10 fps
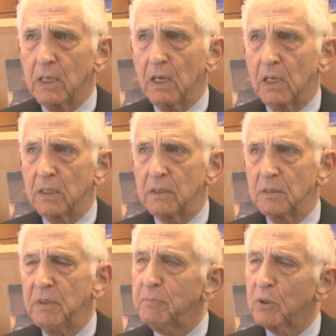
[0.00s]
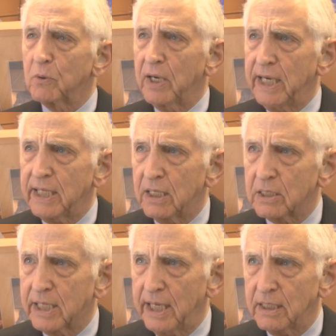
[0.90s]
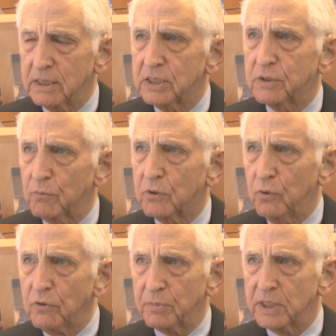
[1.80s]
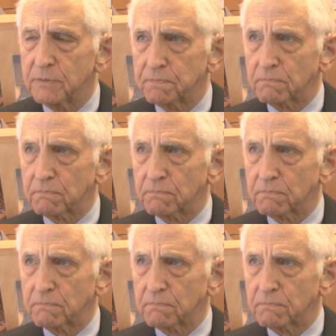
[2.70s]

uh, the people who are aiding Al Qaeda's recruitment